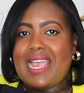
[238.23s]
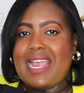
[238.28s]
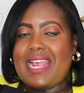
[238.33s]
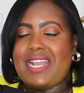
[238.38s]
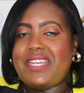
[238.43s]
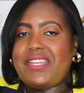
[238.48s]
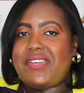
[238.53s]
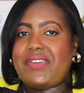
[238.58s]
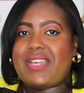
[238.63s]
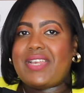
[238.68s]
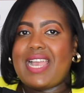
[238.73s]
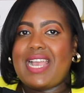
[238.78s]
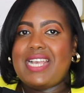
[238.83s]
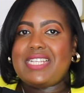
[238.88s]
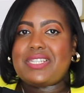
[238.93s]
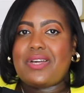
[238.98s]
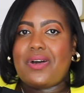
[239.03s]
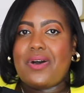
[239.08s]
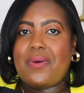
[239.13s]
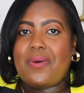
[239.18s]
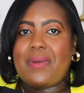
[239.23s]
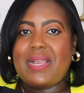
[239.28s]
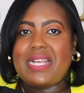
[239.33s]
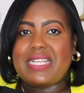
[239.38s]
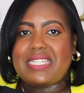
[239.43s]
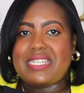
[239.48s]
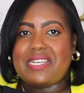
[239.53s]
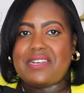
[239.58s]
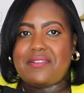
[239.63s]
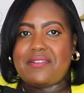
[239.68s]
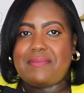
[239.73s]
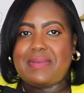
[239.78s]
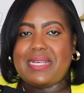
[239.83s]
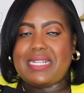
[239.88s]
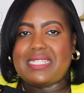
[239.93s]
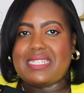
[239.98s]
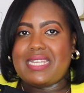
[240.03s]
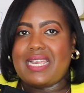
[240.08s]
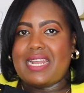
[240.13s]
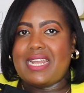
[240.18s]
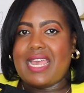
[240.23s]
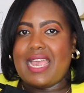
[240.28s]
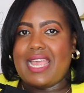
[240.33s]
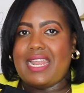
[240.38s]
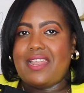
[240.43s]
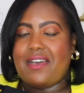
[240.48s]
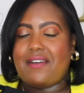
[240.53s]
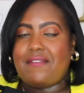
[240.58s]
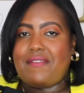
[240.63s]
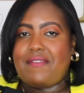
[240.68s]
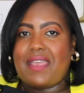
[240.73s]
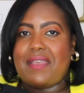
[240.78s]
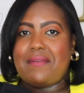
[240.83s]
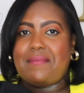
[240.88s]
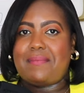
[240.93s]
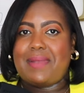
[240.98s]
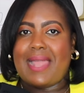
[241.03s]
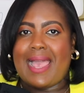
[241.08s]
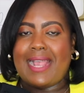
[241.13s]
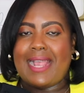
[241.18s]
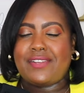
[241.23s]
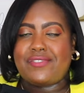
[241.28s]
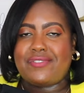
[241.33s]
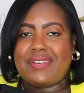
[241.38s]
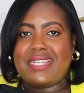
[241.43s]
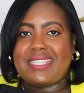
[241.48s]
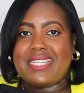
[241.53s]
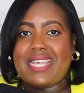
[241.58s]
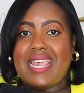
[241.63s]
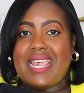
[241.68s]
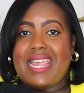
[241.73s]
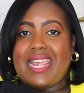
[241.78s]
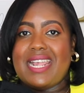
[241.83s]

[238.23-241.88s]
And you guys always hear me saying I love a black dress